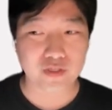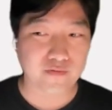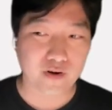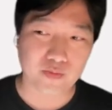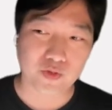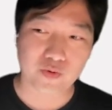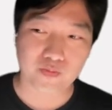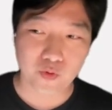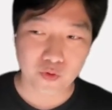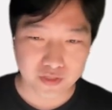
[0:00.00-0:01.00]
development
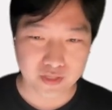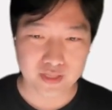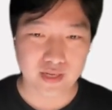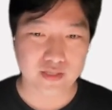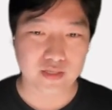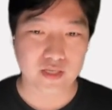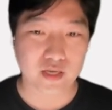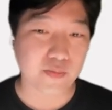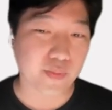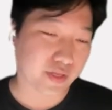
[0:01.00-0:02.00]
process at the
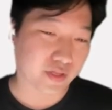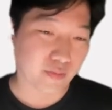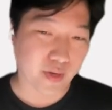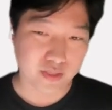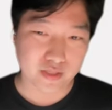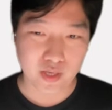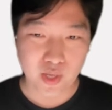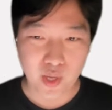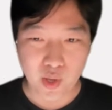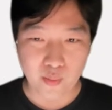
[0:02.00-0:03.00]
company in the past.
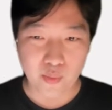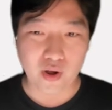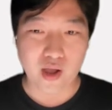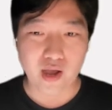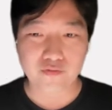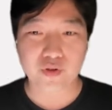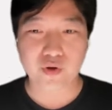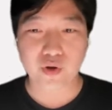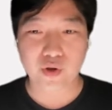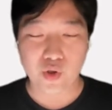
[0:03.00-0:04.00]
But
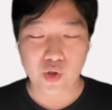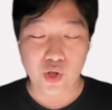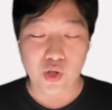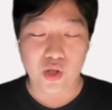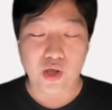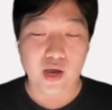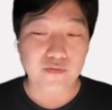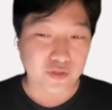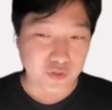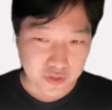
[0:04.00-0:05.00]
after
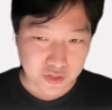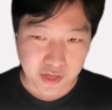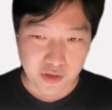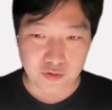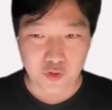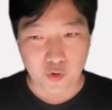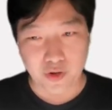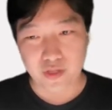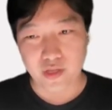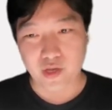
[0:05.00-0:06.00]
new CEO
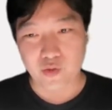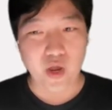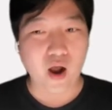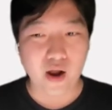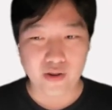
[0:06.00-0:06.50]
joined and he